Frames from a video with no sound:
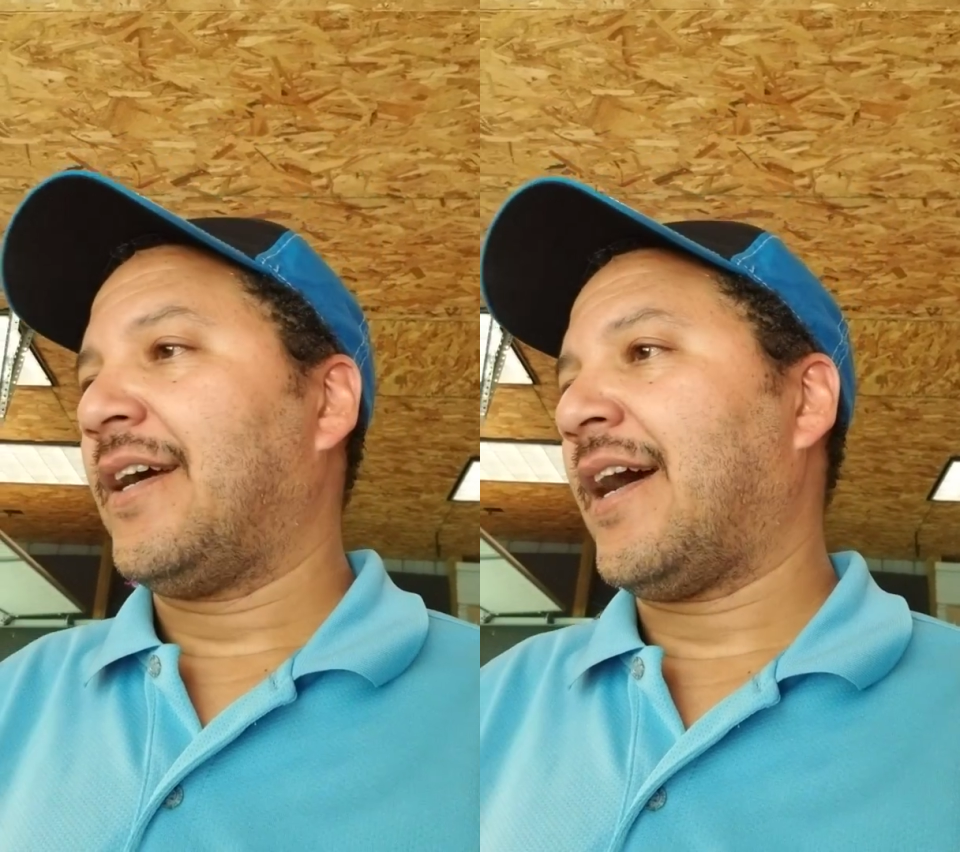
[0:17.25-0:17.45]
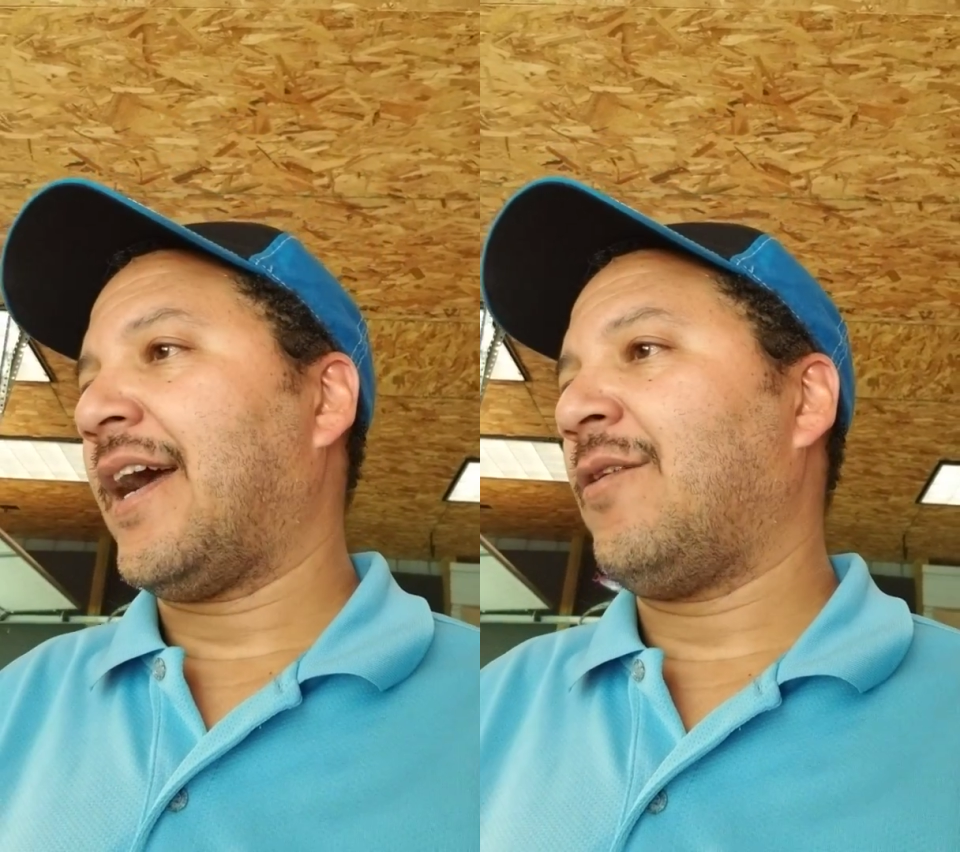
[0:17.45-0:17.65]

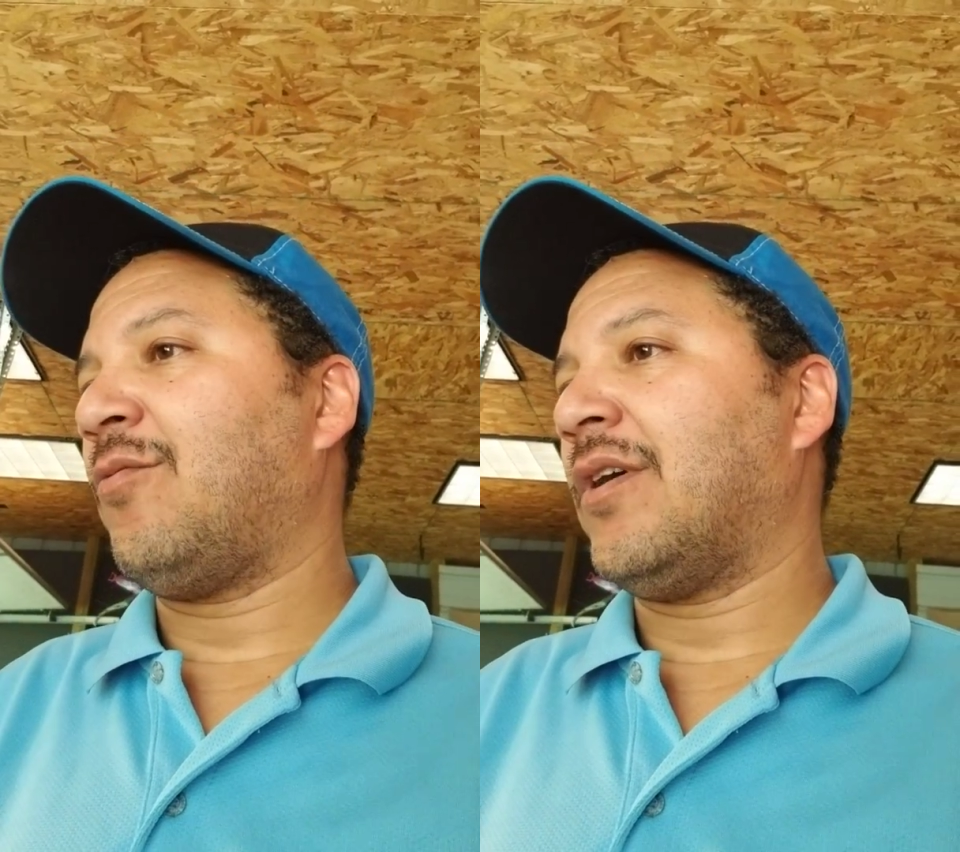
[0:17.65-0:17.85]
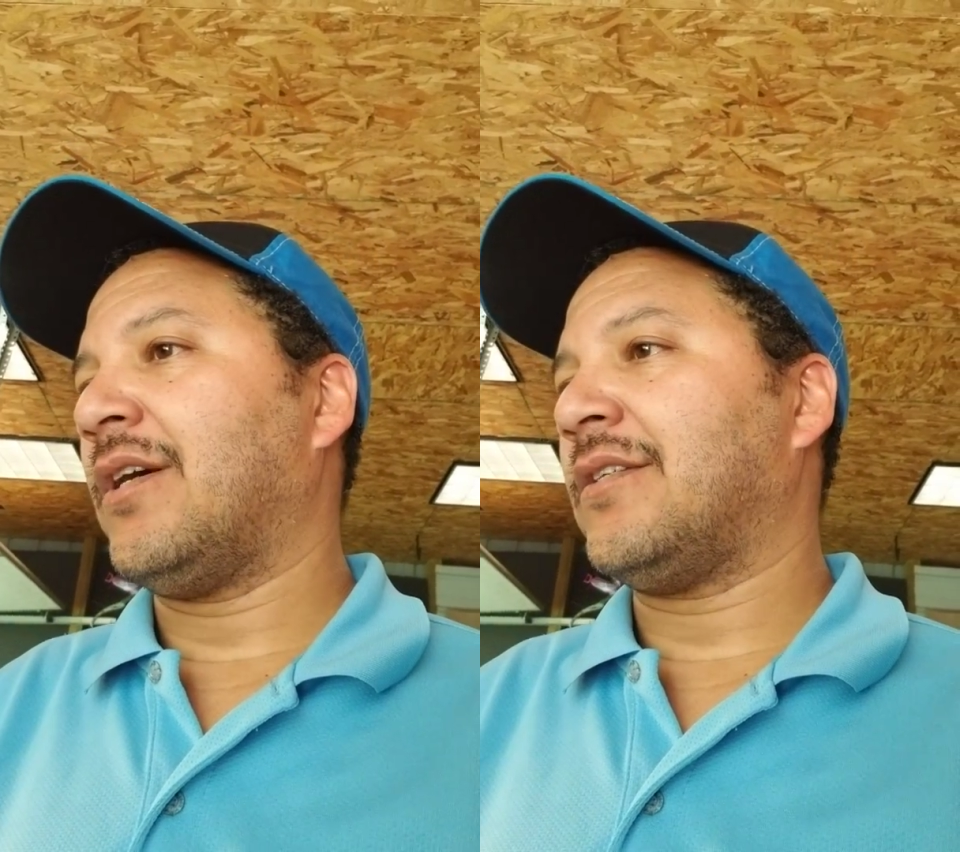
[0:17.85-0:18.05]
I
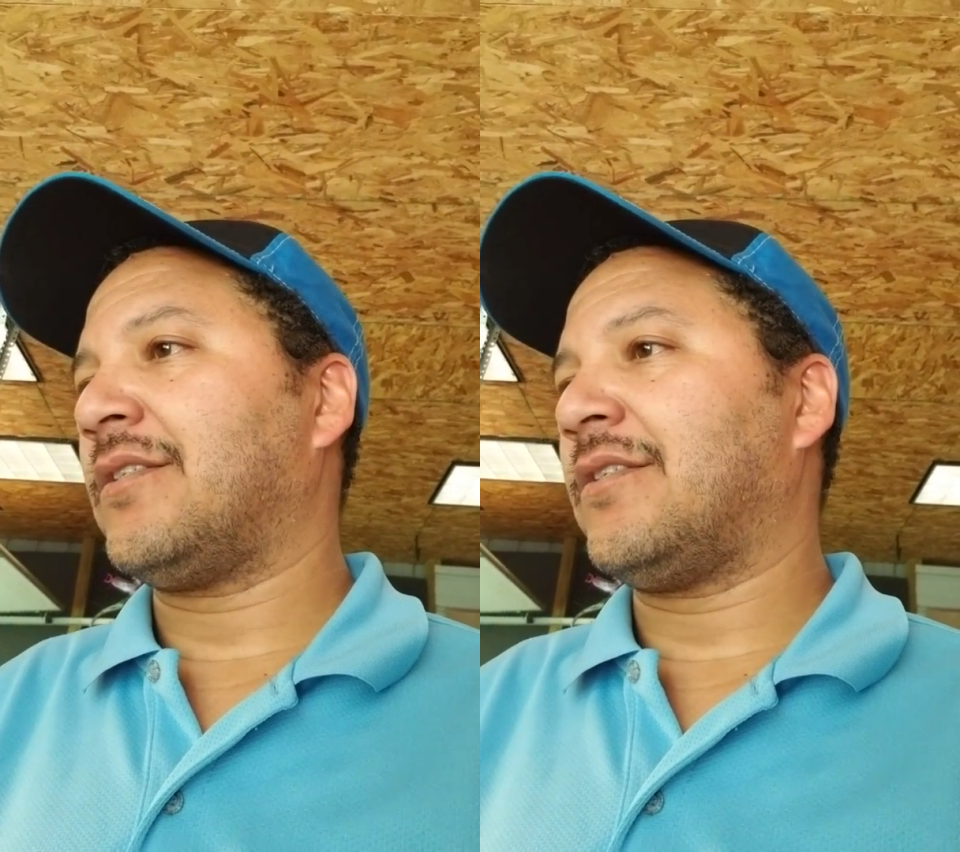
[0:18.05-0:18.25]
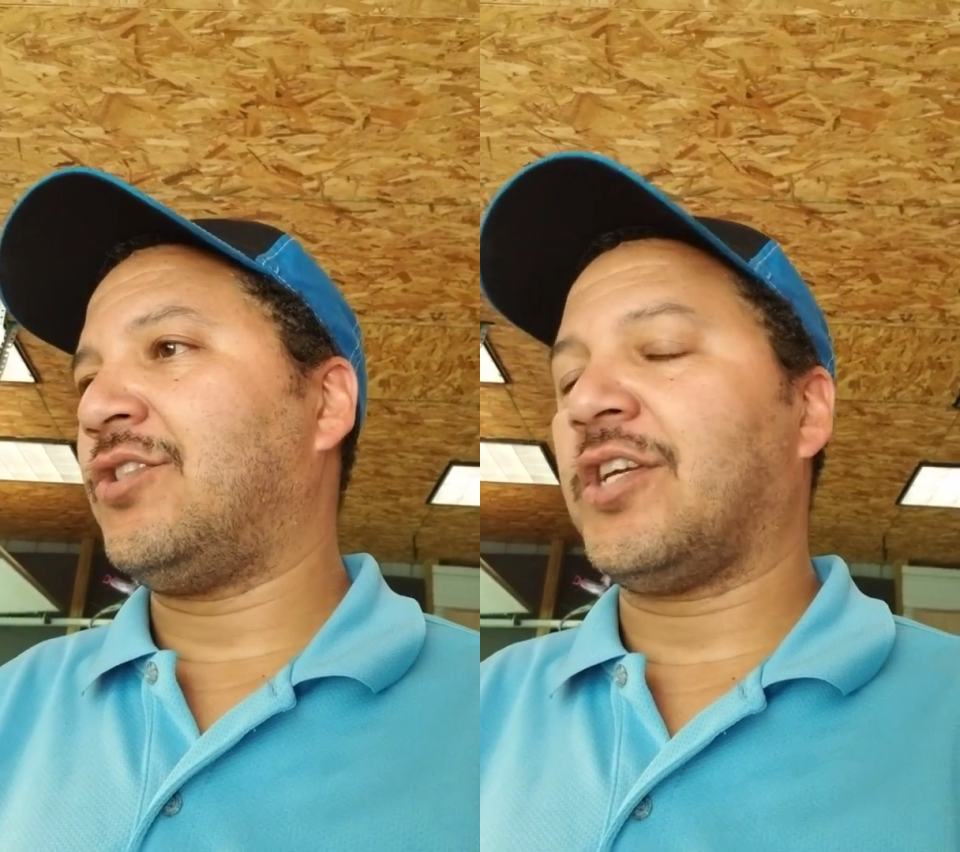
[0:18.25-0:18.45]

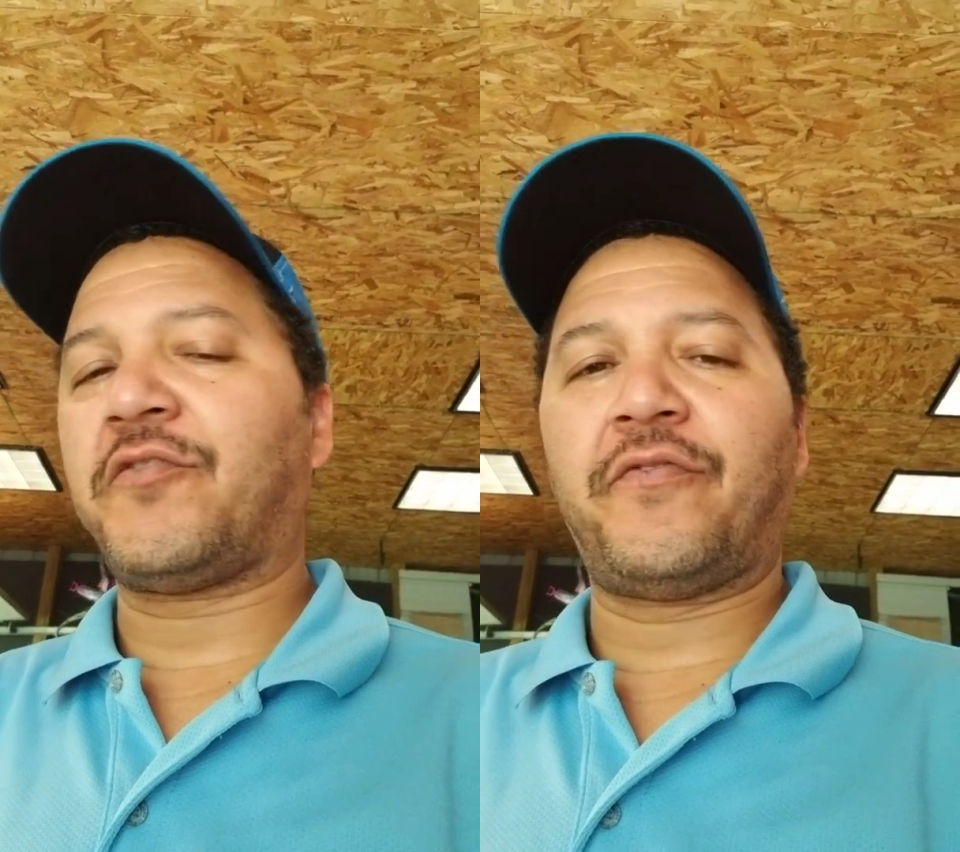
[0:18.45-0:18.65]
was just